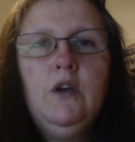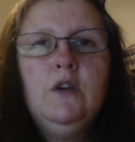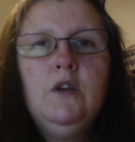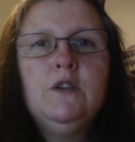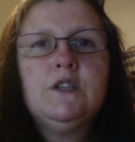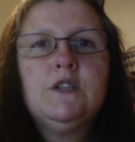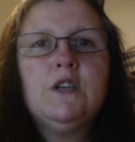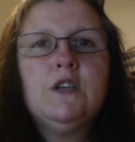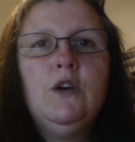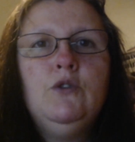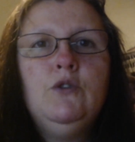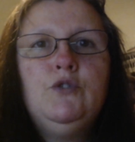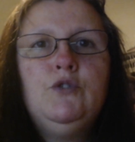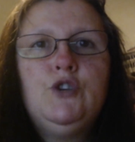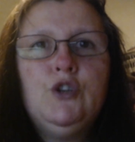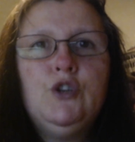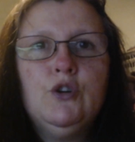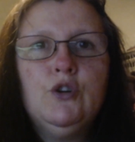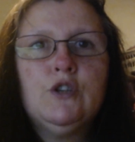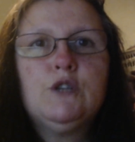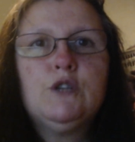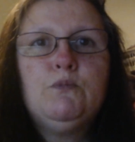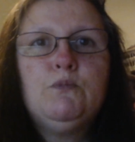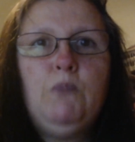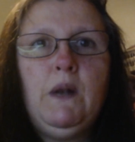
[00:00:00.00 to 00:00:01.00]
So
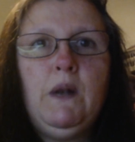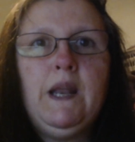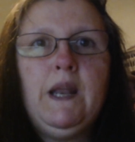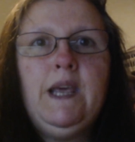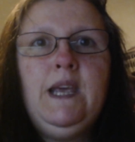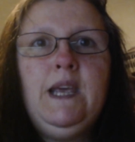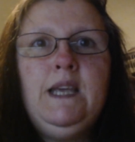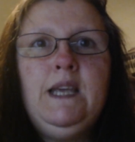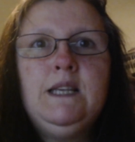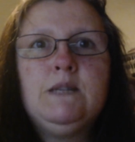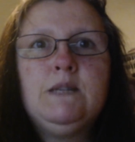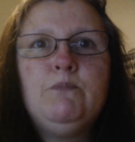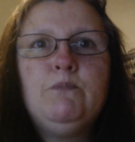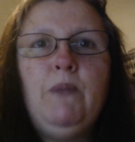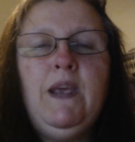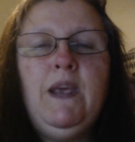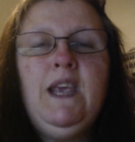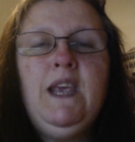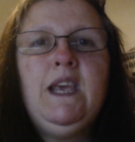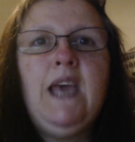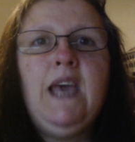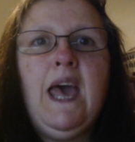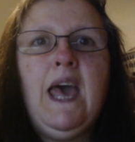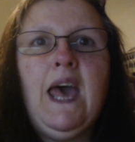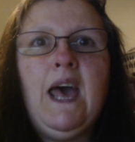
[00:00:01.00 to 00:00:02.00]
just please be
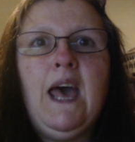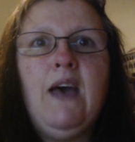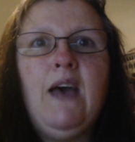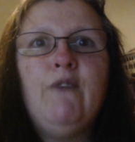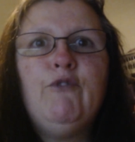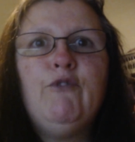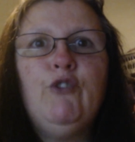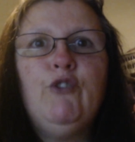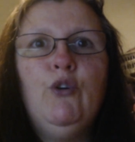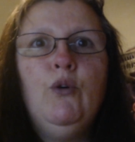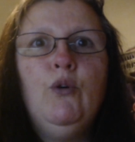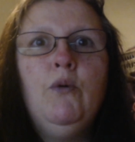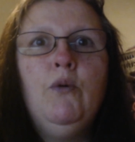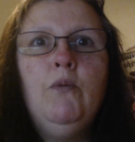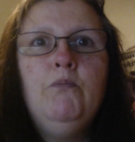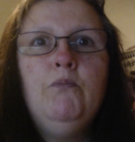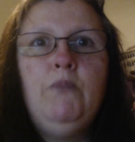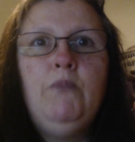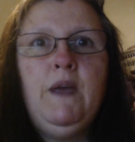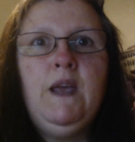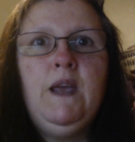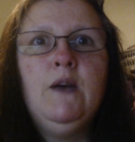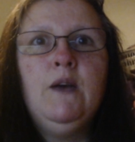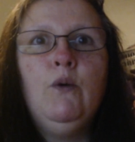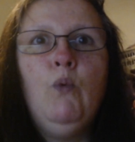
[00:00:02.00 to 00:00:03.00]
careful and
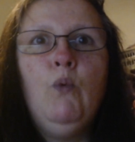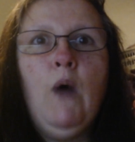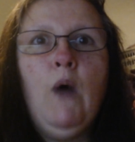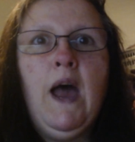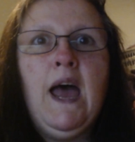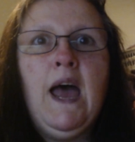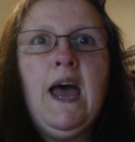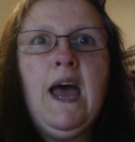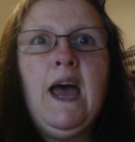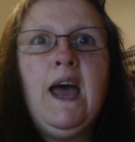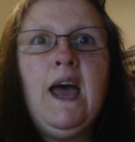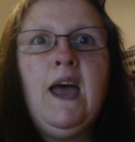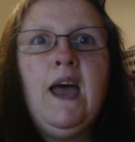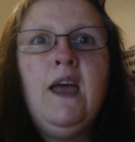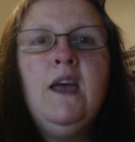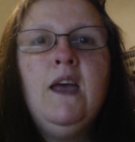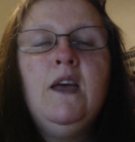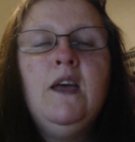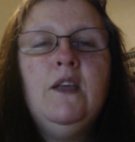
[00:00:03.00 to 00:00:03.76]
be aware